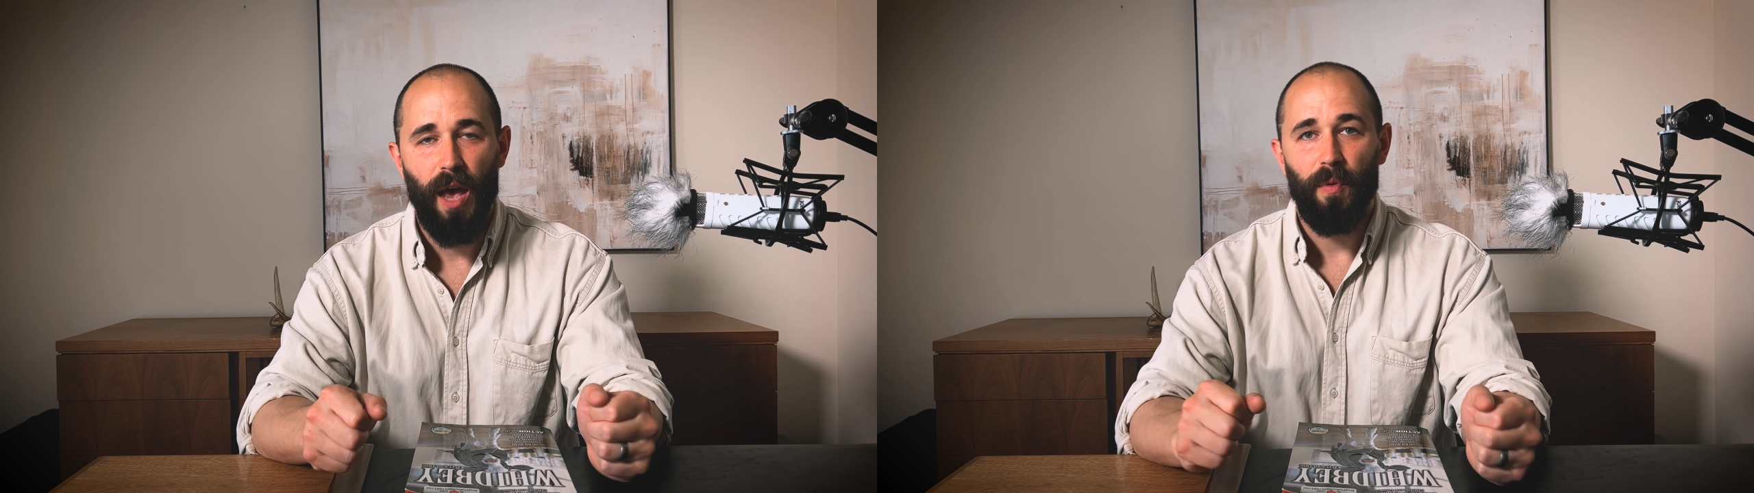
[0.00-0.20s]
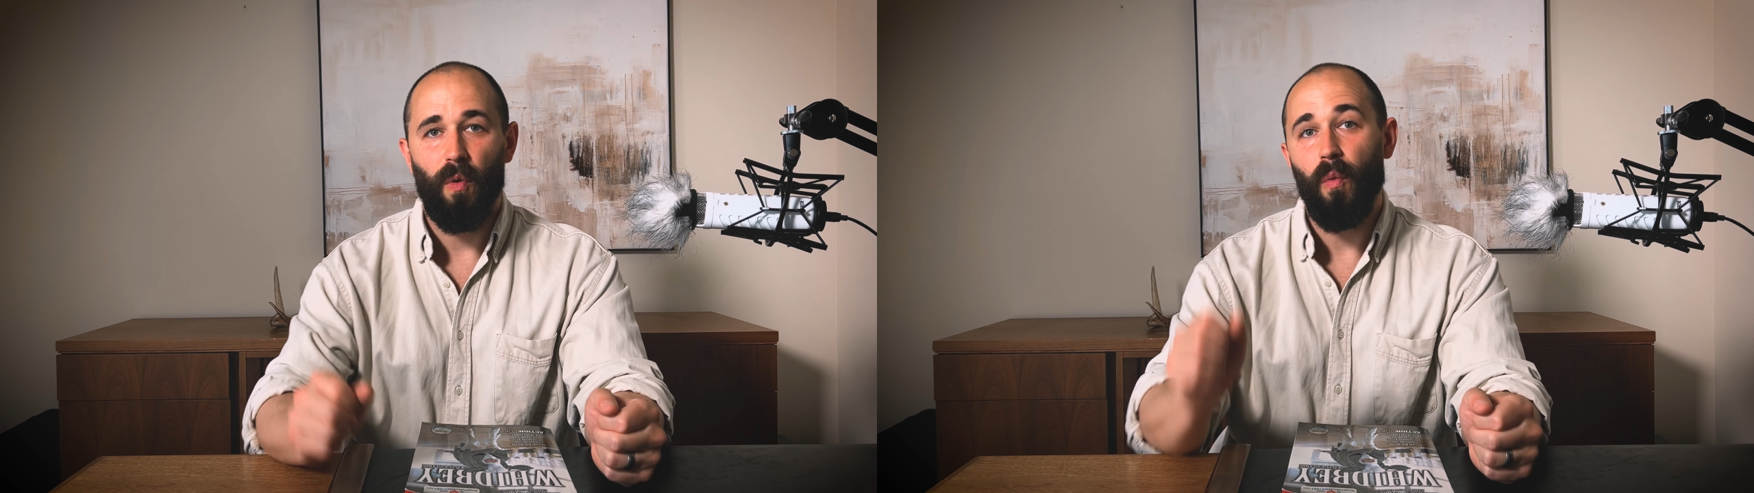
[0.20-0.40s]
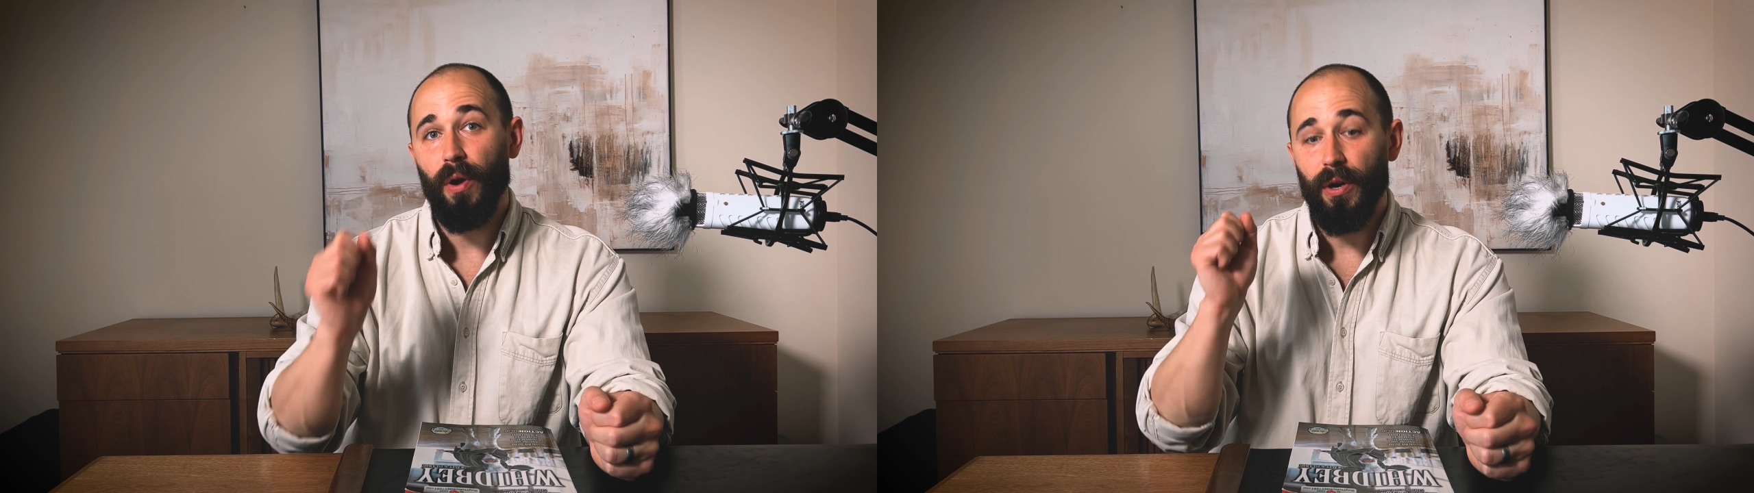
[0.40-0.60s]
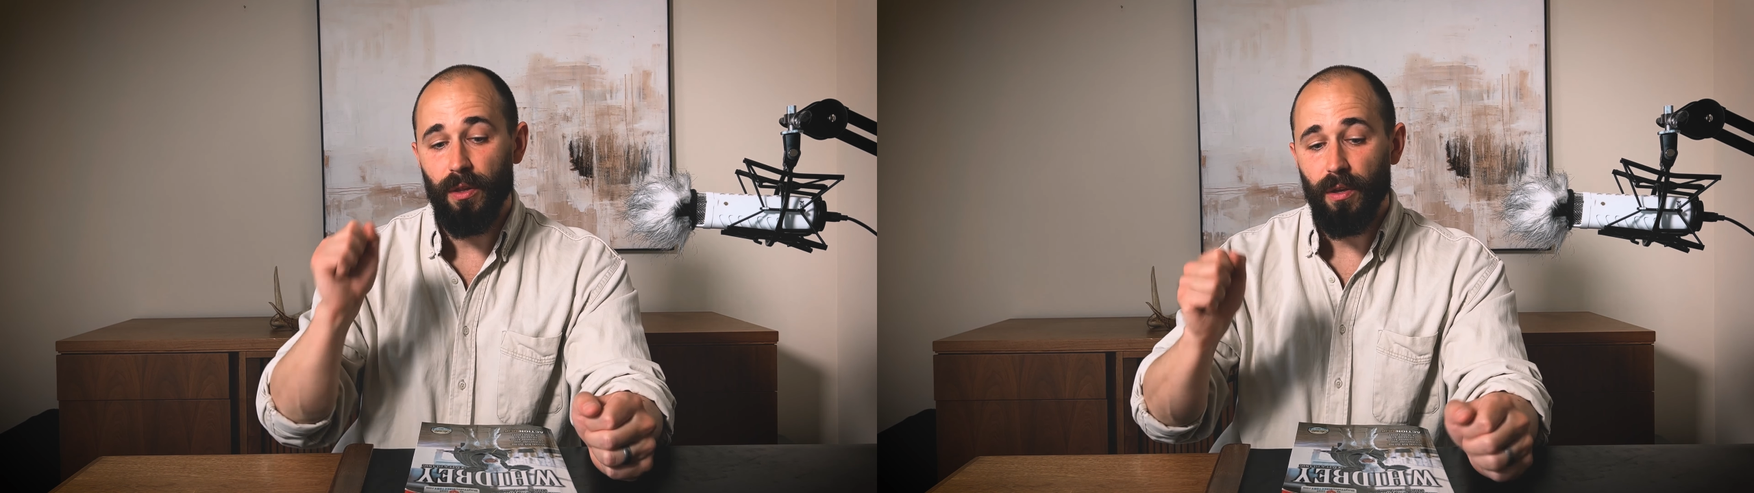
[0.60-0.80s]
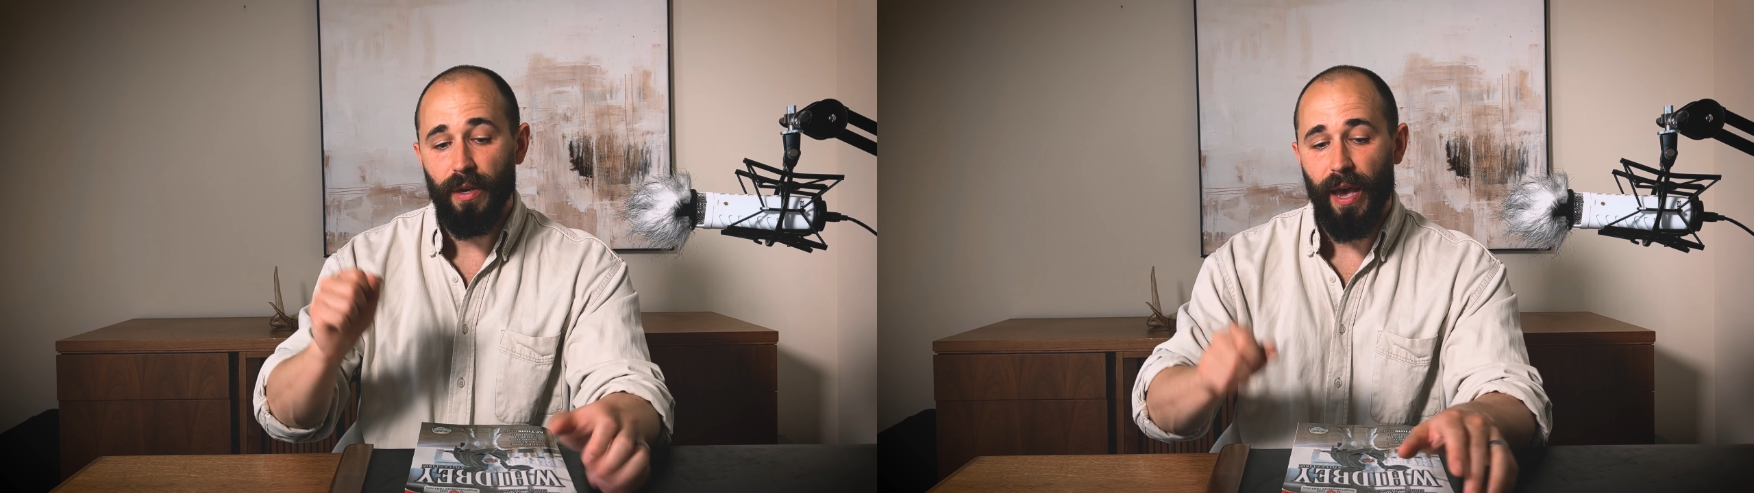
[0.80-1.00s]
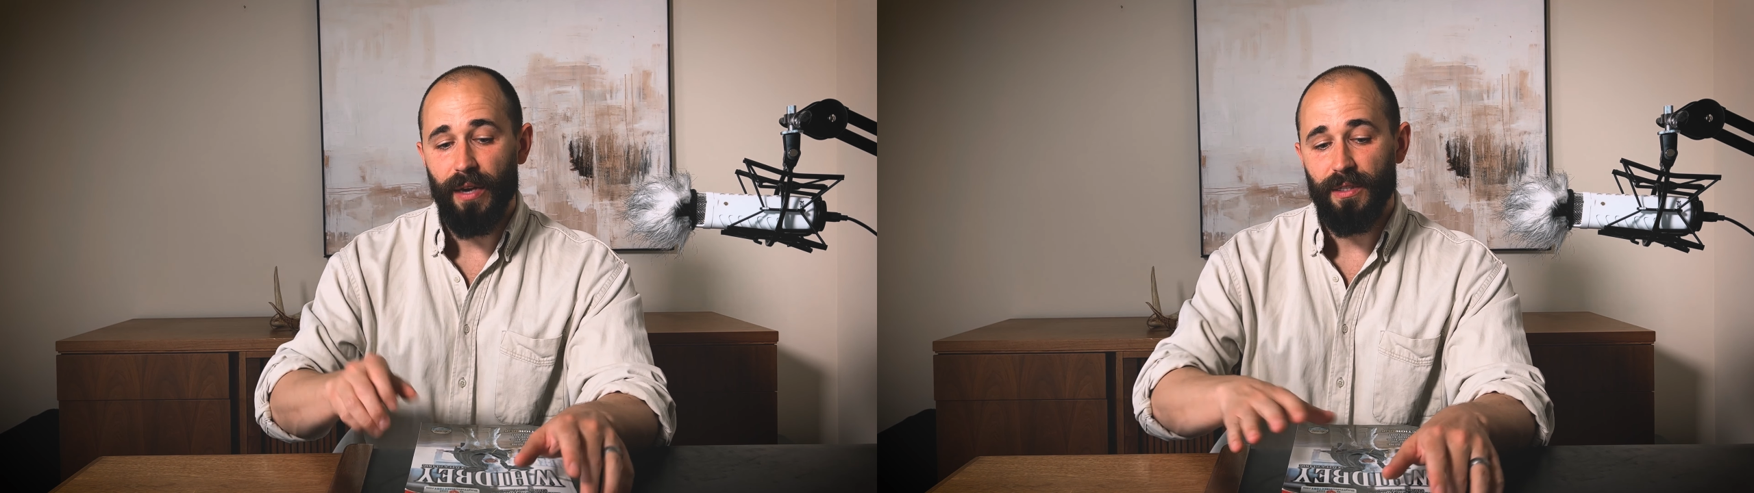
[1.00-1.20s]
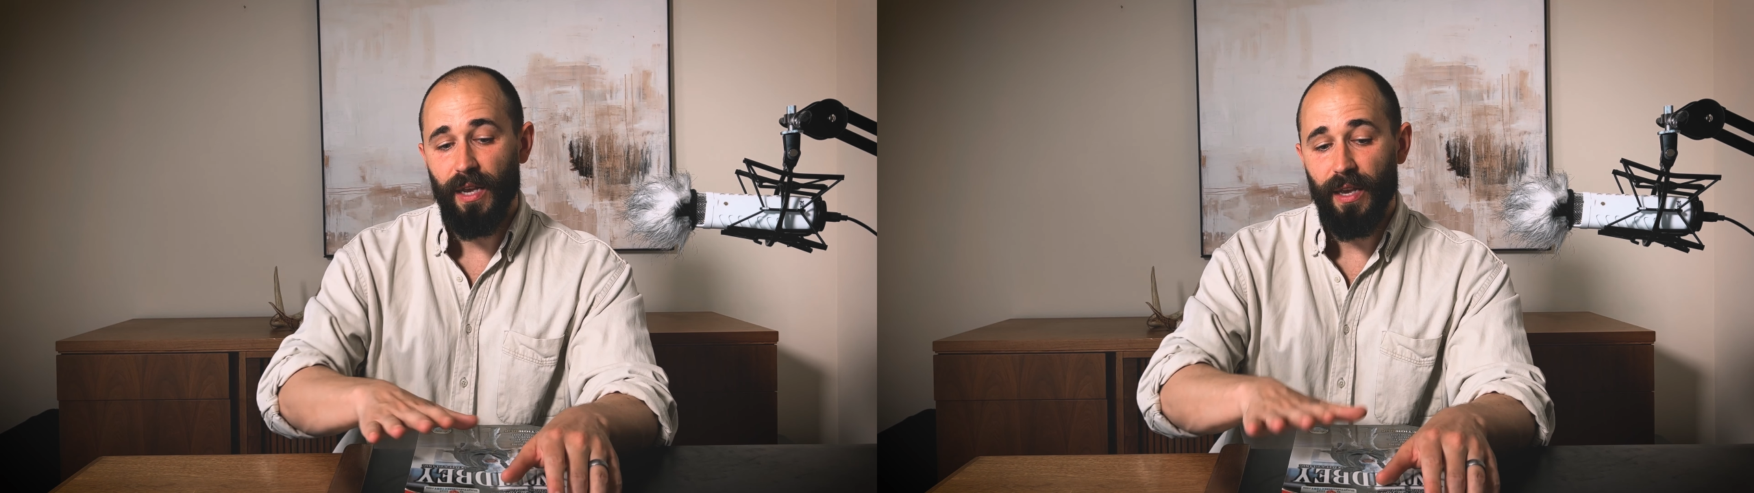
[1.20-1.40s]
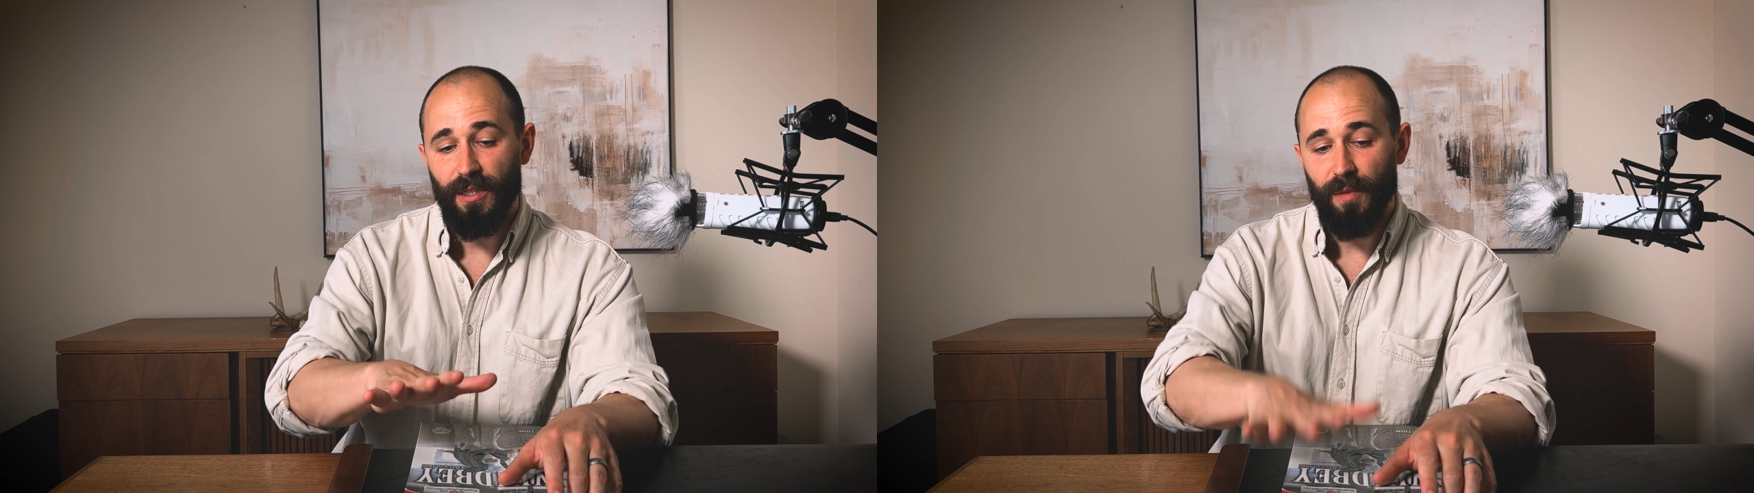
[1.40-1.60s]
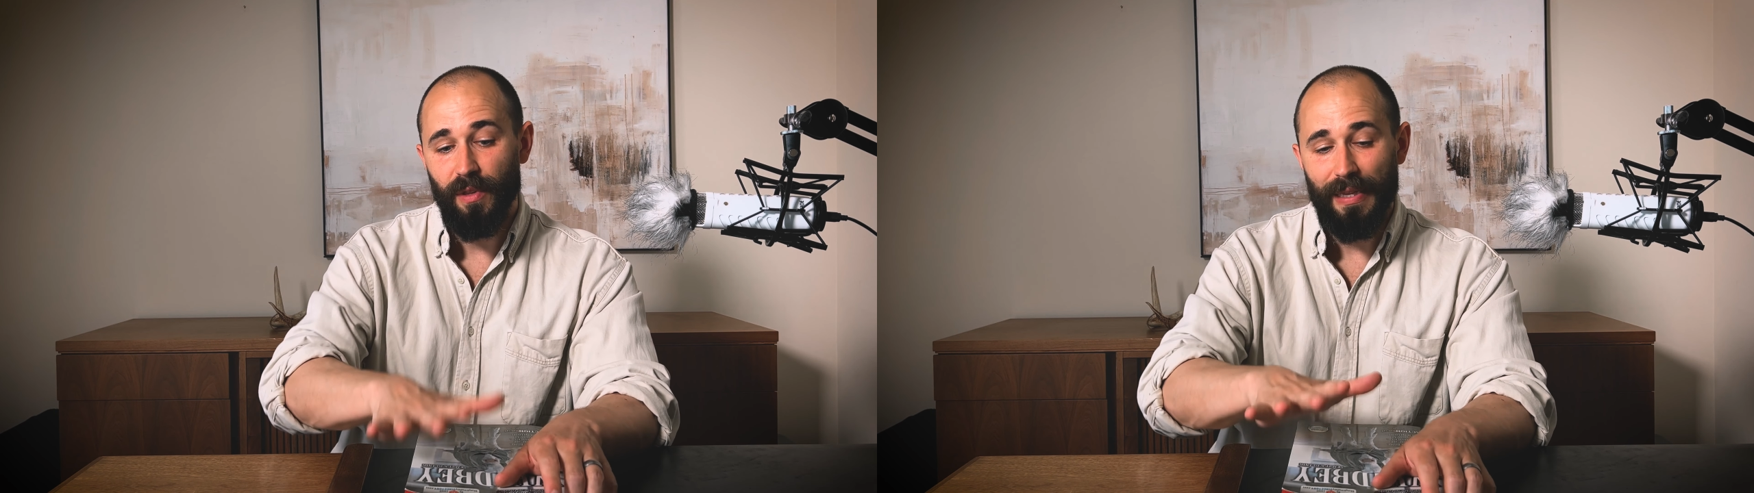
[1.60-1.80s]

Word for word: But what we're going to look at is taking something